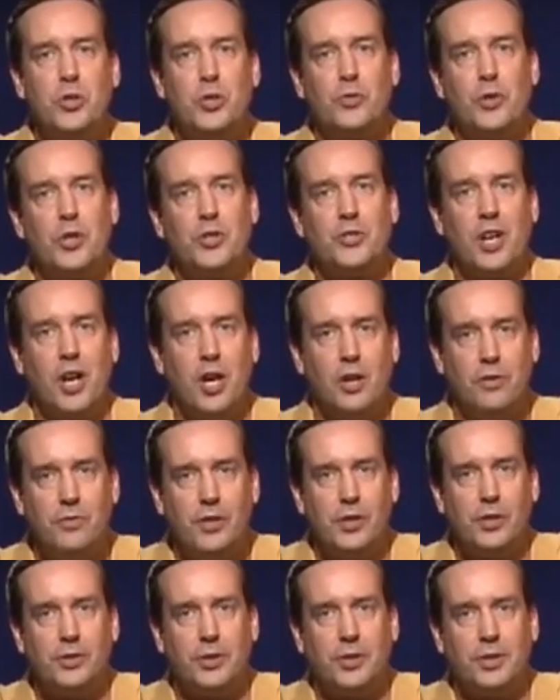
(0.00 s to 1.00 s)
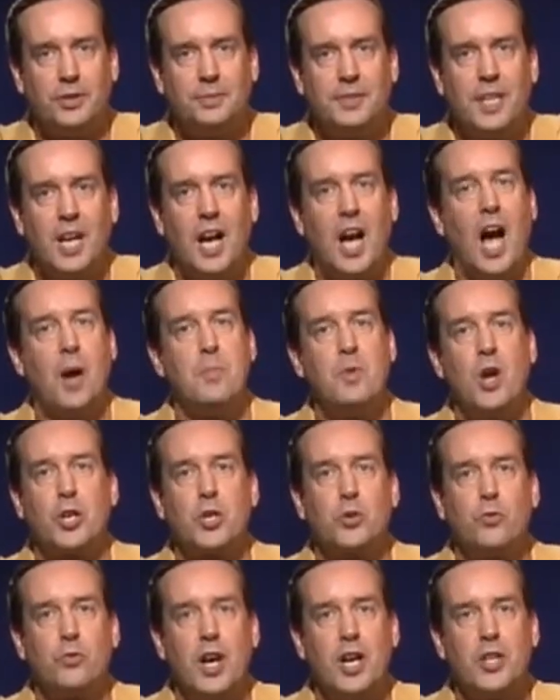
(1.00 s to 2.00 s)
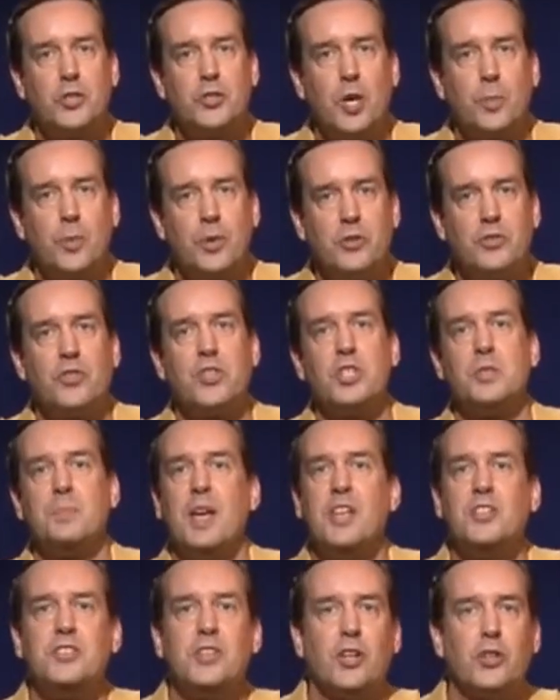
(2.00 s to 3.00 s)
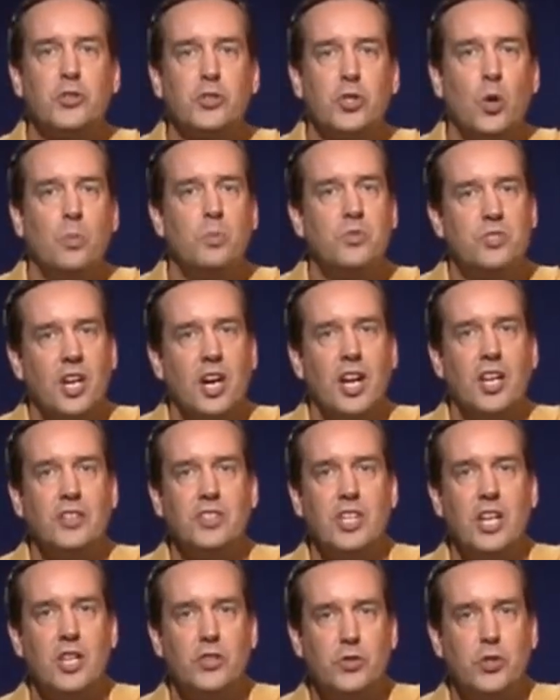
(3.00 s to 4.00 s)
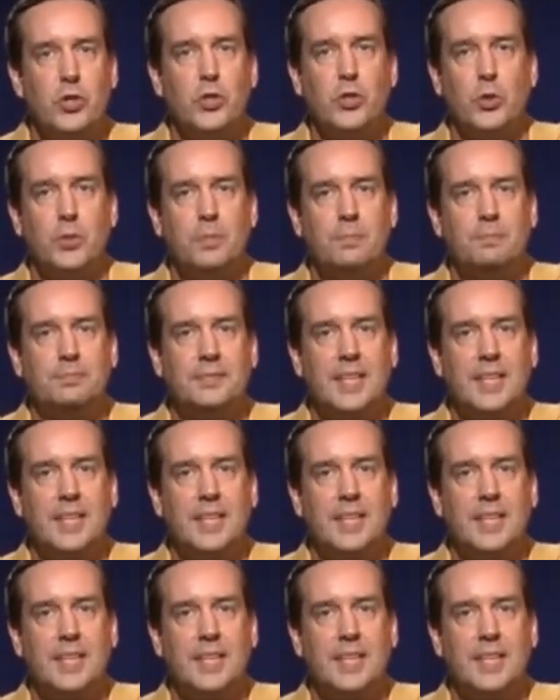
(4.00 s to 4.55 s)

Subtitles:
Universe Unfiltered. I'm Dr. Frank Summers of the Space Telescope Science Institute.